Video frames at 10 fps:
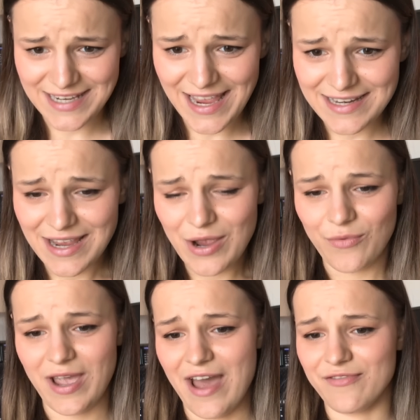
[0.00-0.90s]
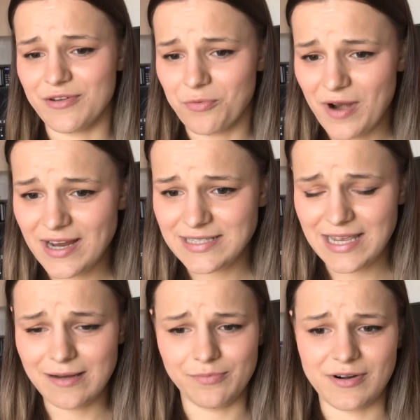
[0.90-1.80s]
did. We have the
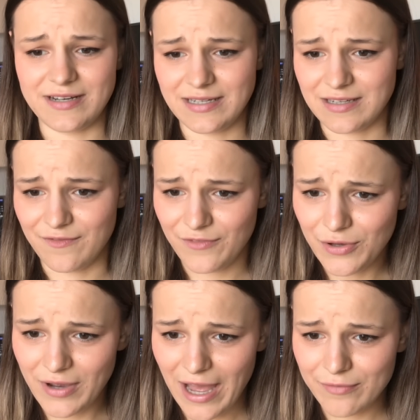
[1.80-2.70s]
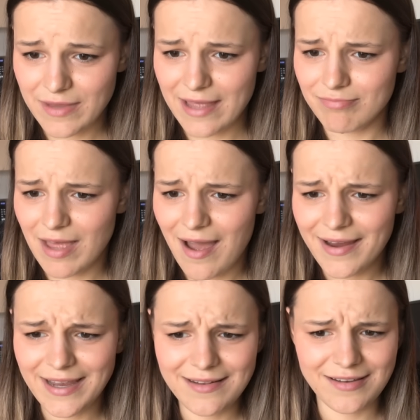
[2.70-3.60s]
rating, predicted view count, and
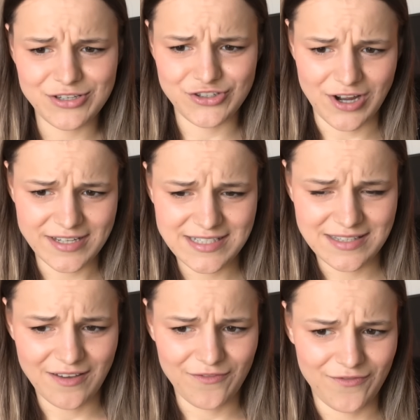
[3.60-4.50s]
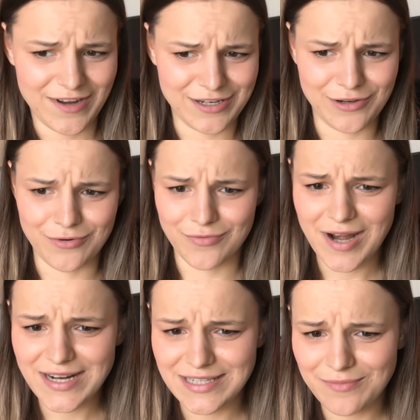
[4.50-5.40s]
I can adjust the video
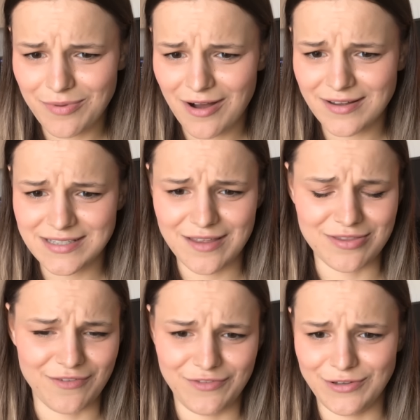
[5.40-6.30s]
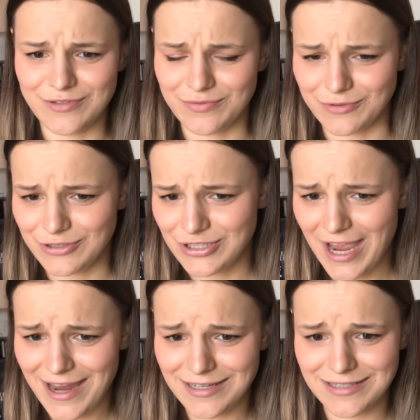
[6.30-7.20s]
rating bars and the views will
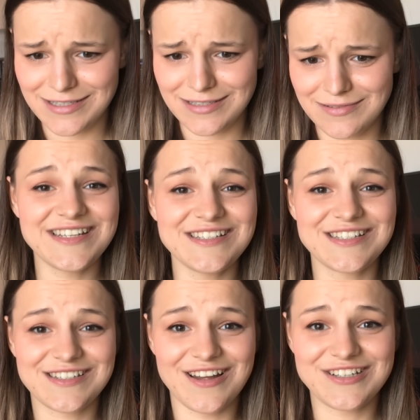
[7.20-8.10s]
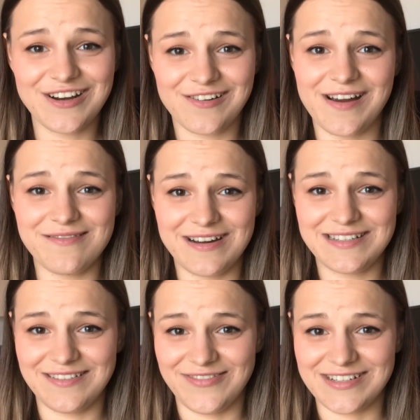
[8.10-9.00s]
change. This is such a great
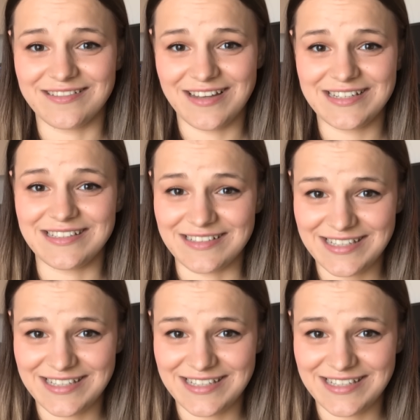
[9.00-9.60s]
way to visualize your